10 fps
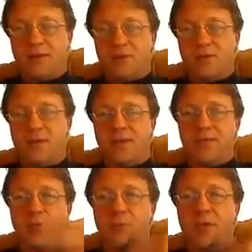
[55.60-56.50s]
So to say
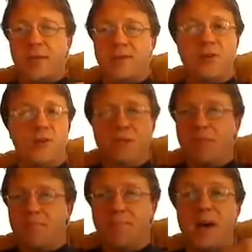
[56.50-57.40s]
for me, you don't
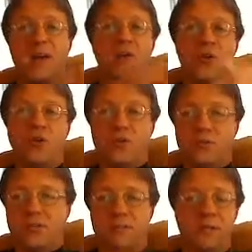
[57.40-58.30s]
say para yo.
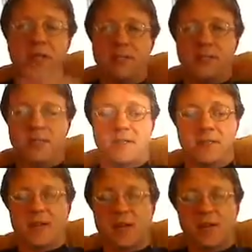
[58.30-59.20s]
It doesn't make any sense in
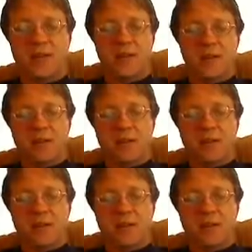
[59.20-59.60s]
Spanish.